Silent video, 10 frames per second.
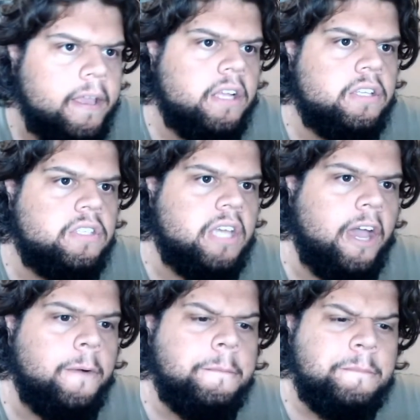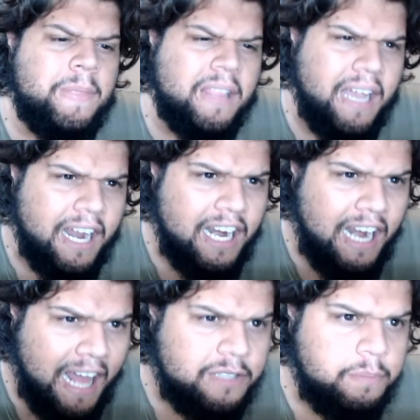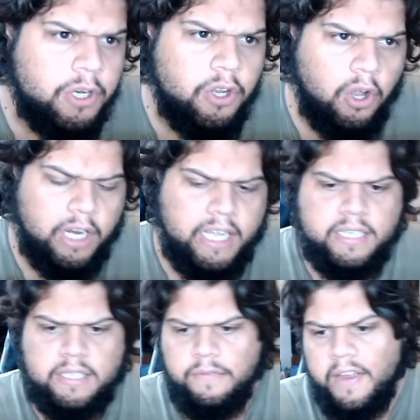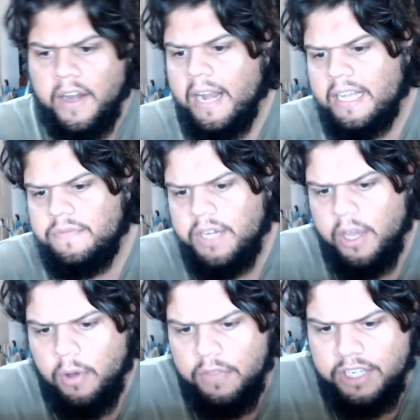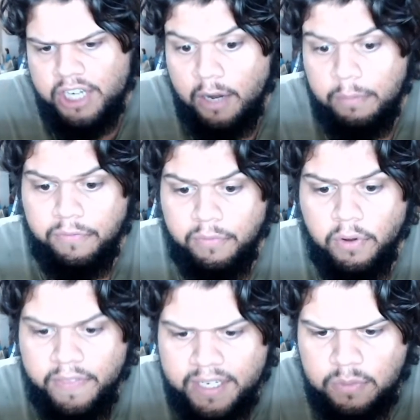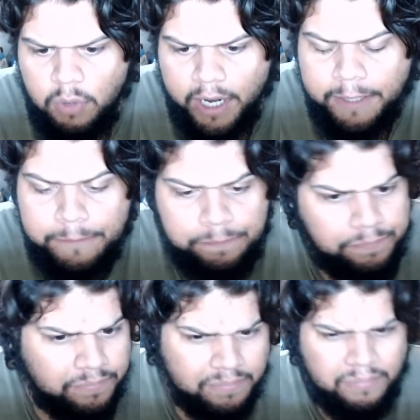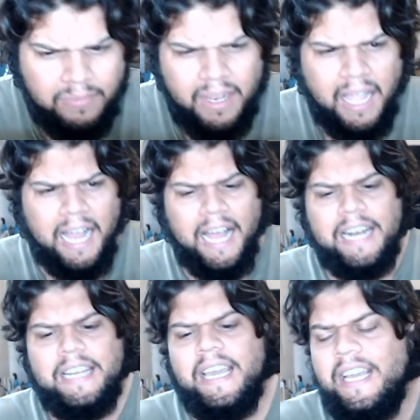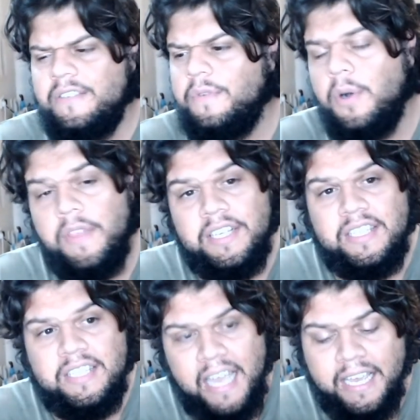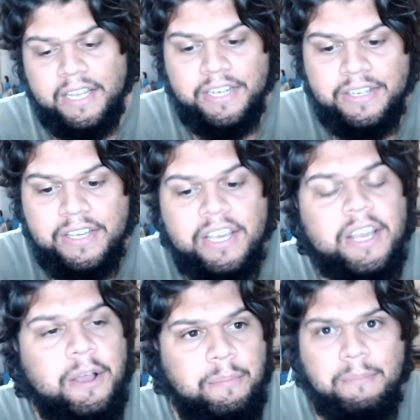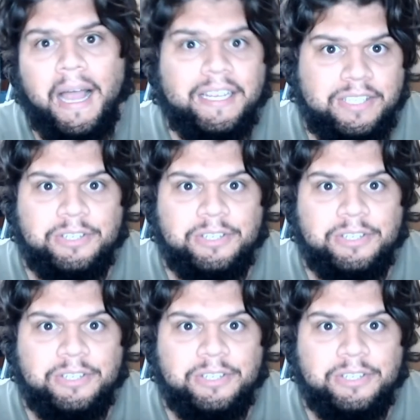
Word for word: So, and last but not least, the very last video on the channel before this one, and it is for the second Master